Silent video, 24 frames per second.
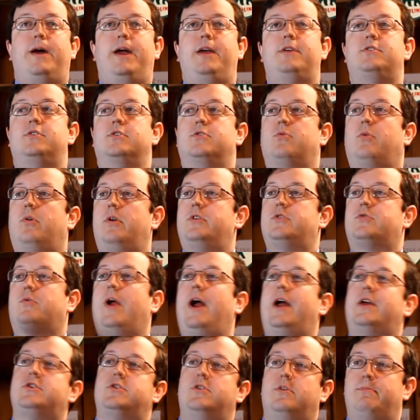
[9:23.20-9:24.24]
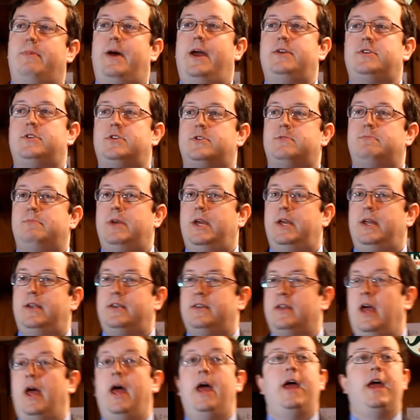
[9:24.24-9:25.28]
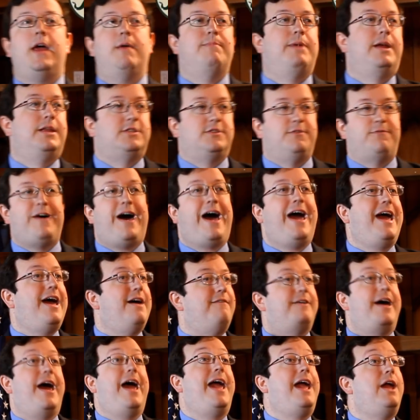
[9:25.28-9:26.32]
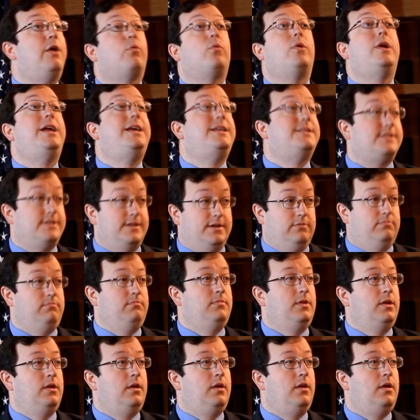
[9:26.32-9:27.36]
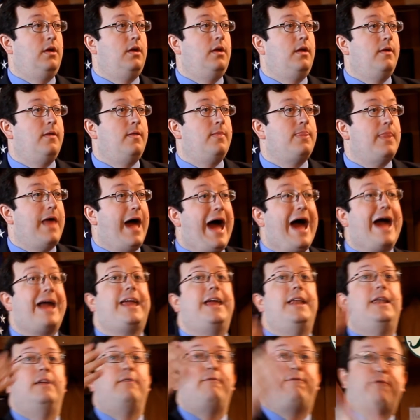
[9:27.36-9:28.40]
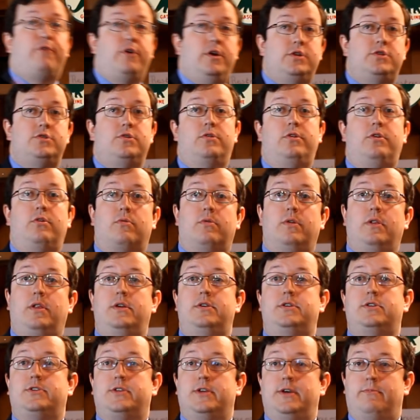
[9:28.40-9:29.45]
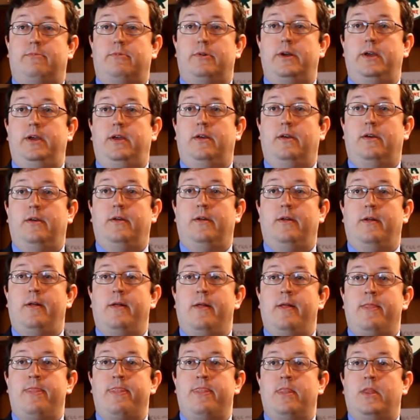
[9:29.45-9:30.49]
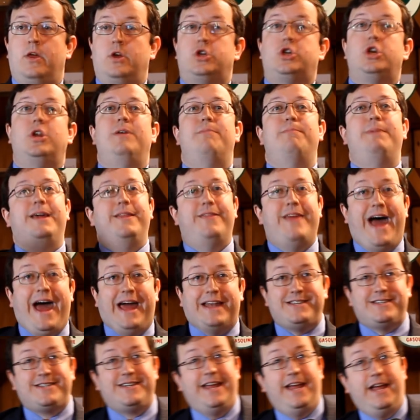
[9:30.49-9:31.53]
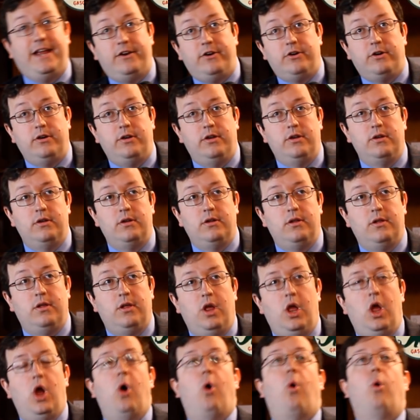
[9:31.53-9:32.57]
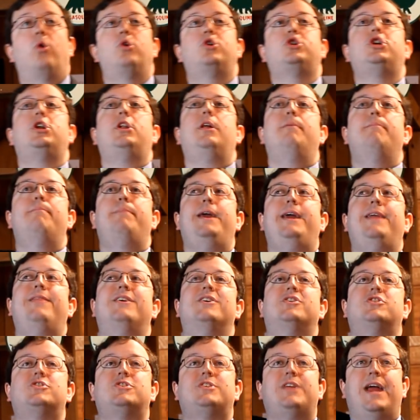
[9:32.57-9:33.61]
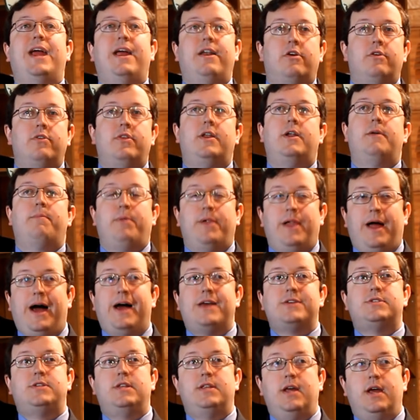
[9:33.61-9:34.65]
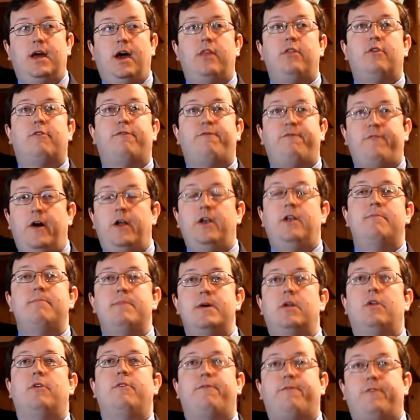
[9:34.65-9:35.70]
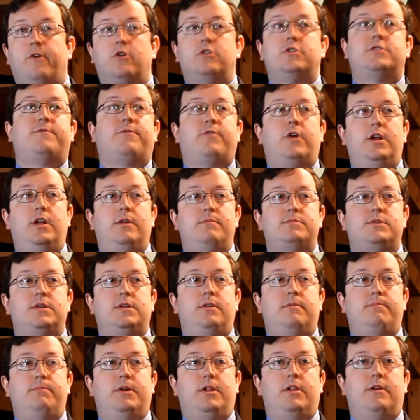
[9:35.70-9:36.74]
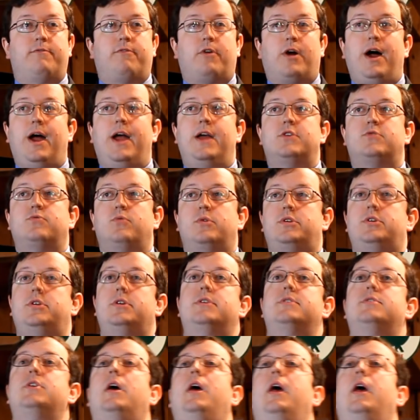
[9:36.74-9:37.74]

basis? What does rational basis mean? It means if I have a reason, I can infringe on your religious liberty. Should it be that standard? Or should it be the standard that applies to the other fundamental first freedoms in the Bill of Rights, which is